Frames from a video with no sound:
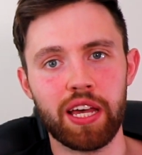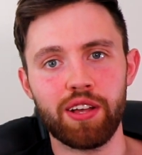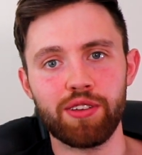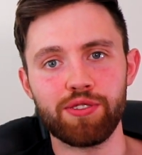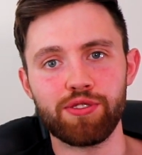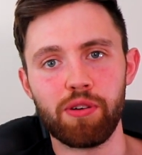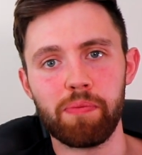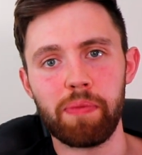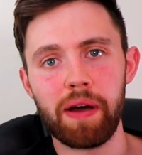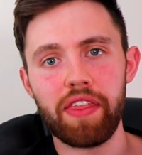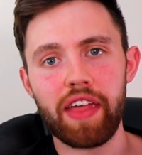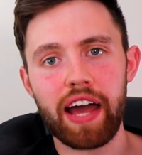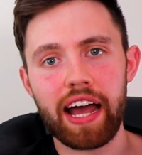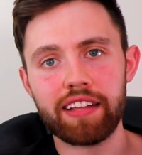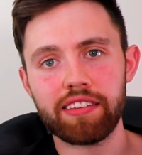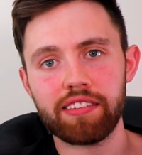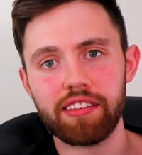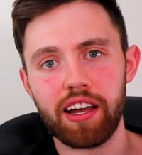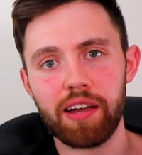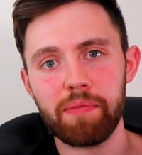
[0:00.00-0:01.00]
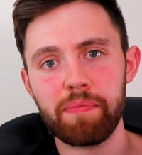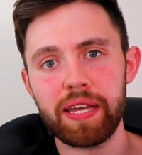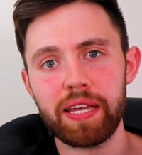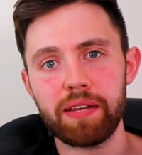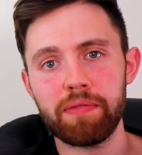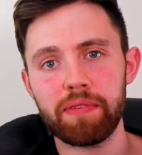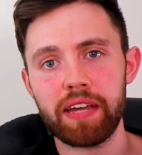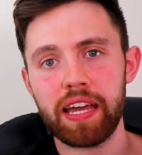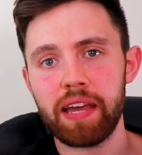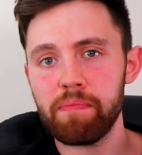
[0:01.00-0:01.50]
So by that, I
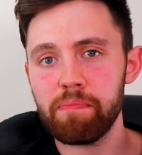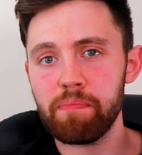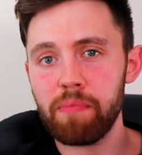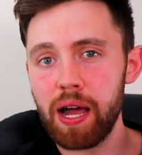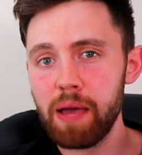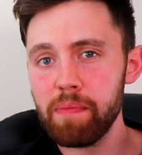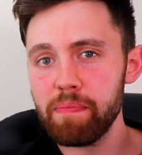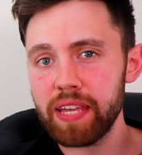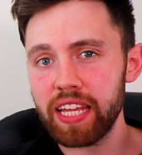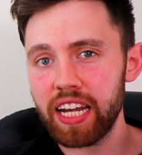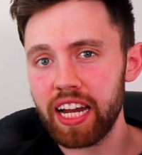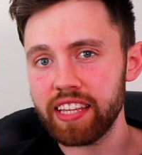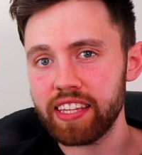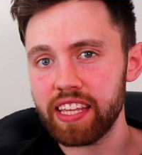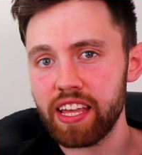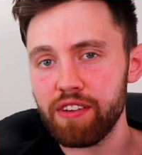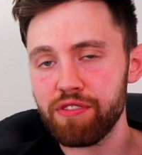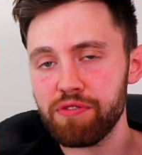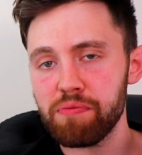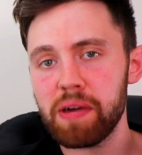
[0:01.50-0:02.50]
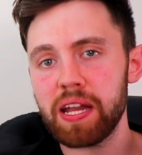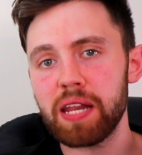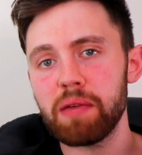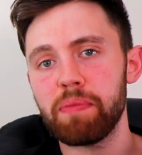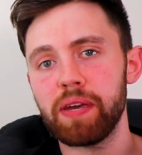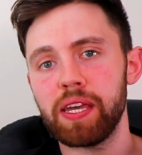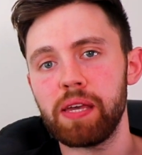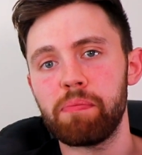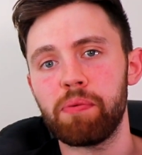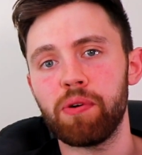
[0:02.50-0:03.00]
mean it might be an idea for many
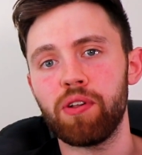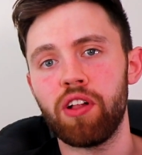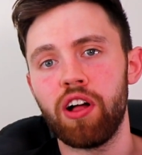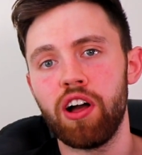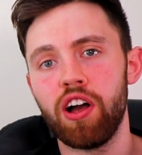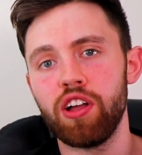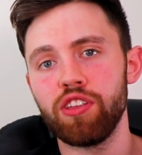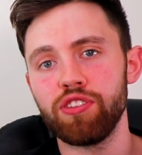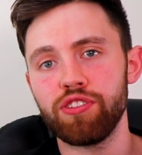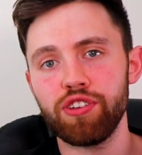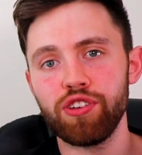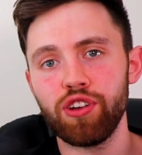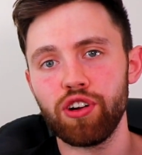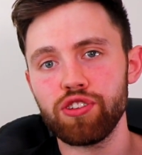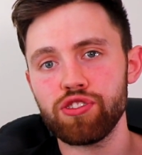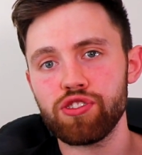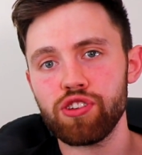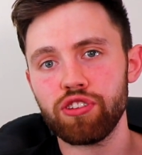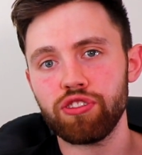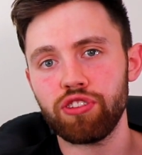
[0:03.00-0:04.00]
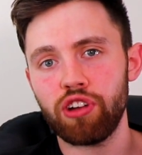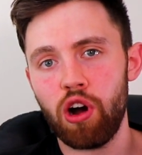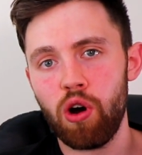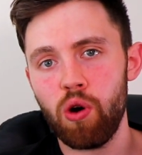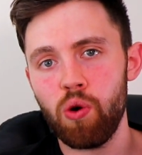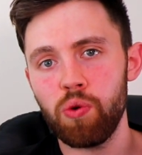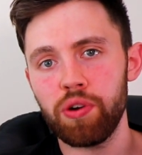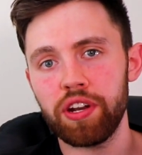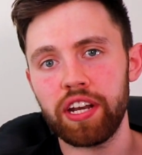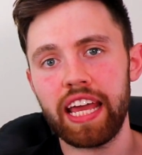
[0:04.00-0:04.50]
people to not just
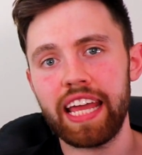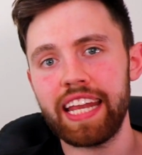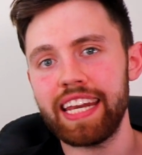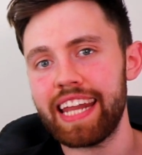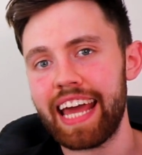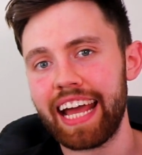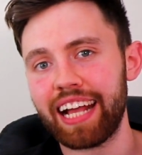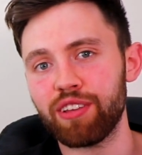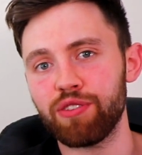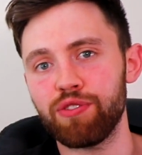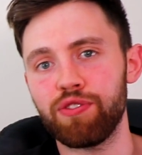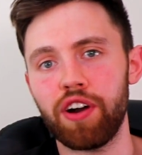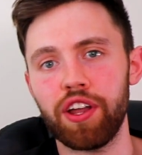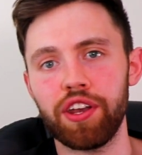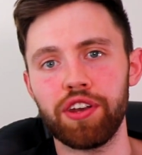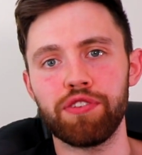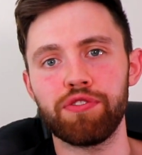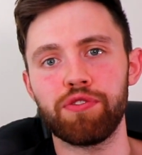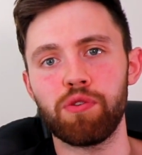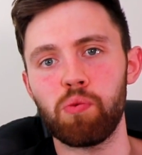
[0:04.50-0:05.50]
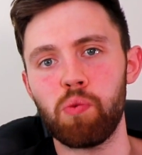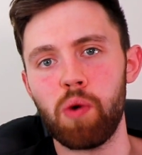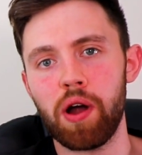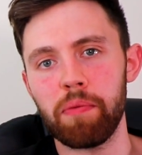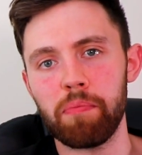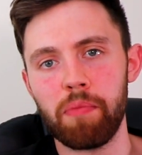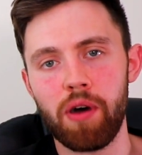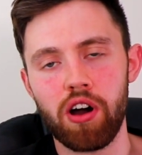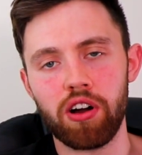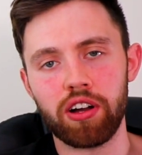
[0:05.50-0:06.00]
hold an index fund for
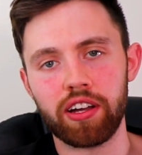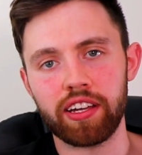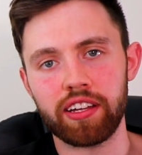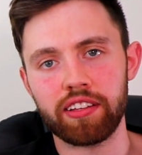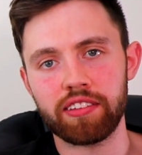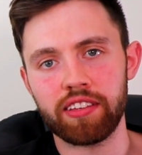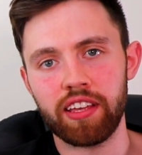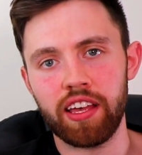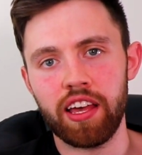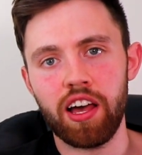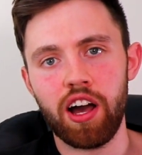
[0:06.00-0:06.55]
one market.